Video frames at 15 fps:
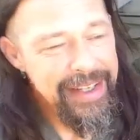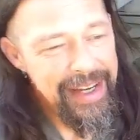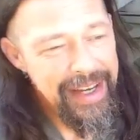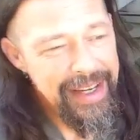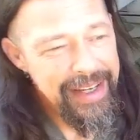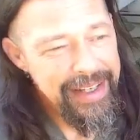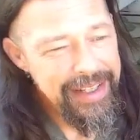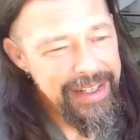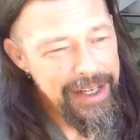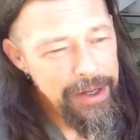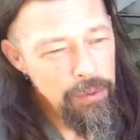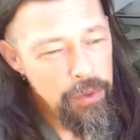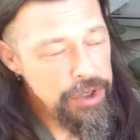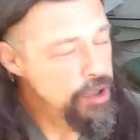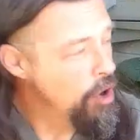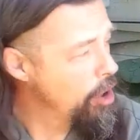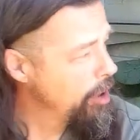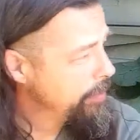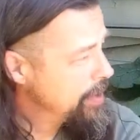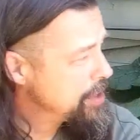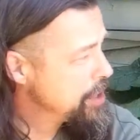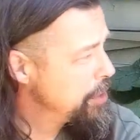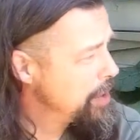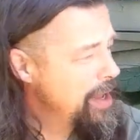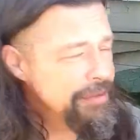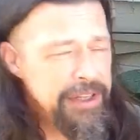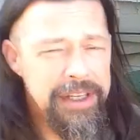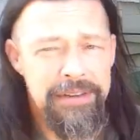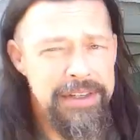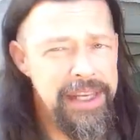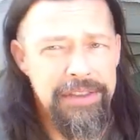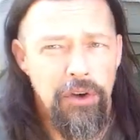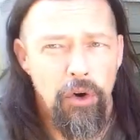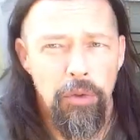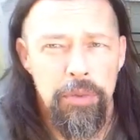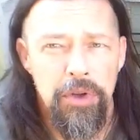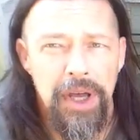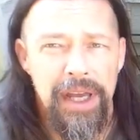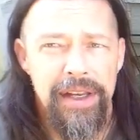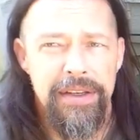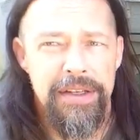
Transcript: and when you harvest, you don't have to take the whole plant.